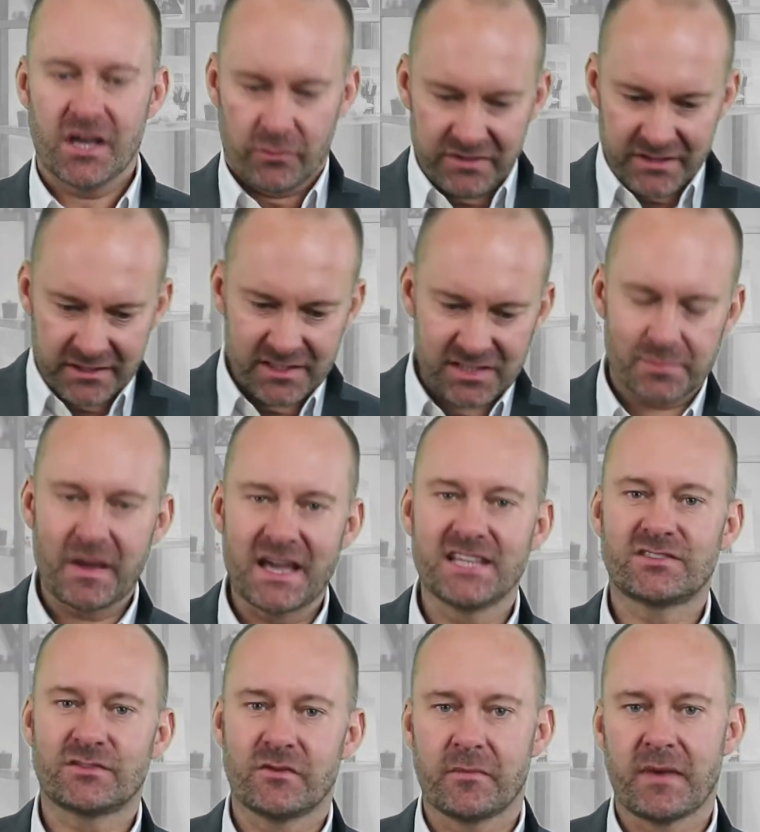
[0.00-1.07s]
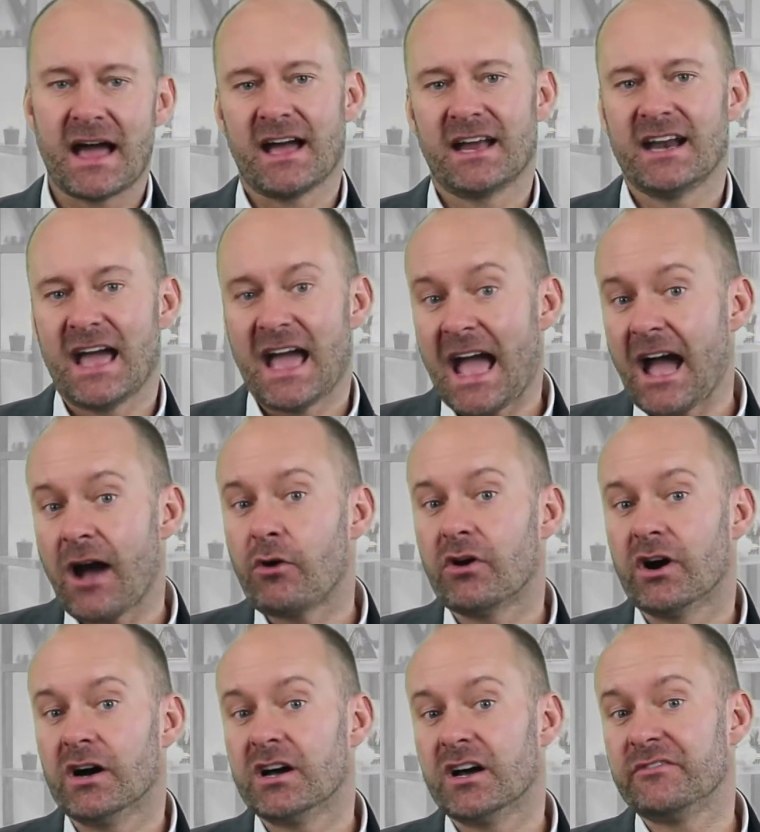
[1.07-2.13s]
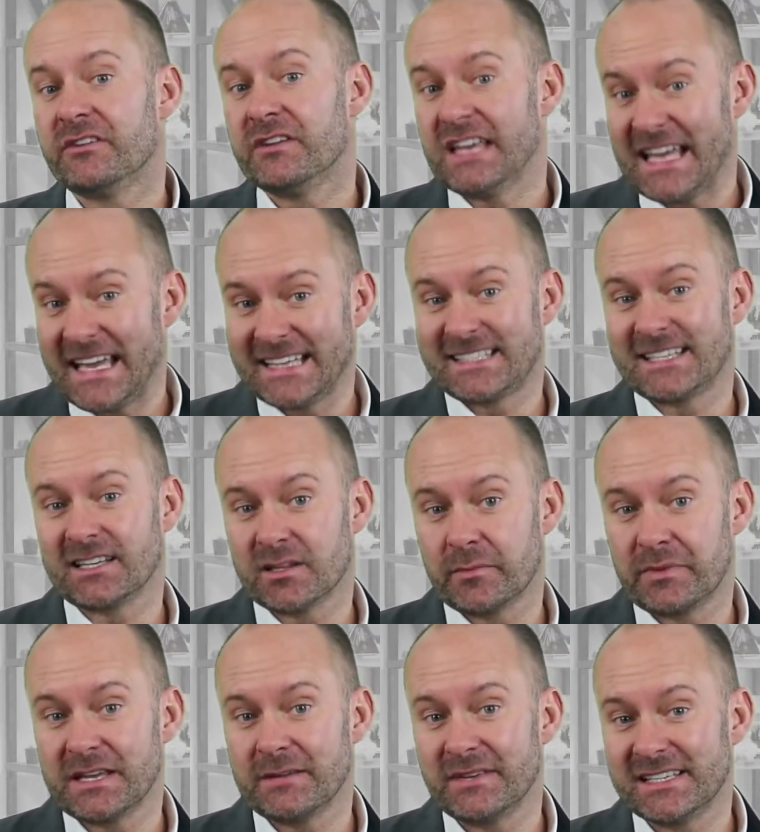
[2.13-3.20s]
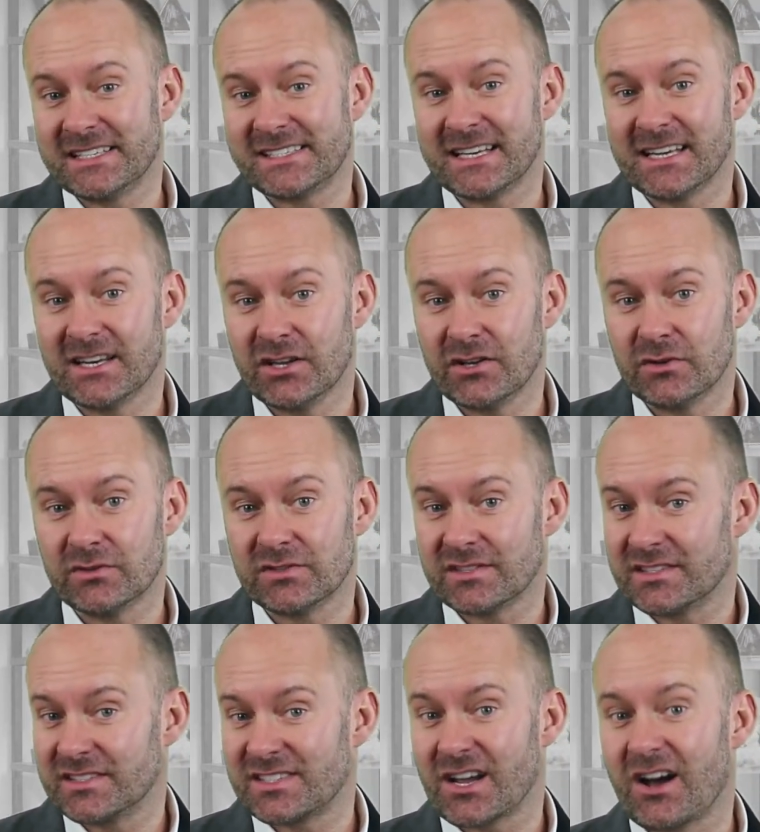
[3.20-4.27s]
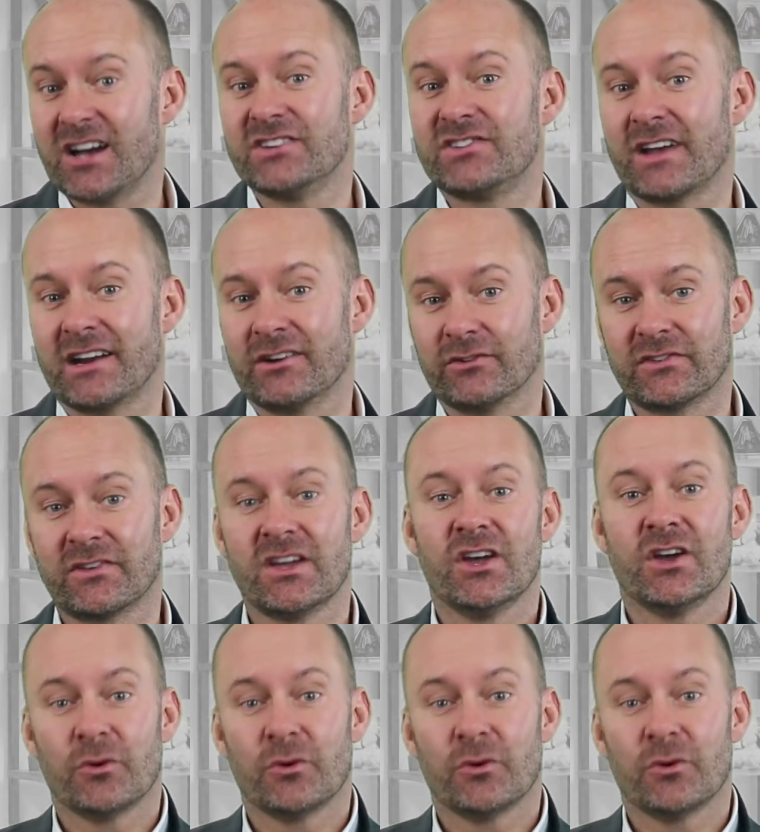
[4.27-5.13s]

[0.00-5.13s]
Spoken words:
Within the space of about an hour of it hitting the BBC News and the Sky channels,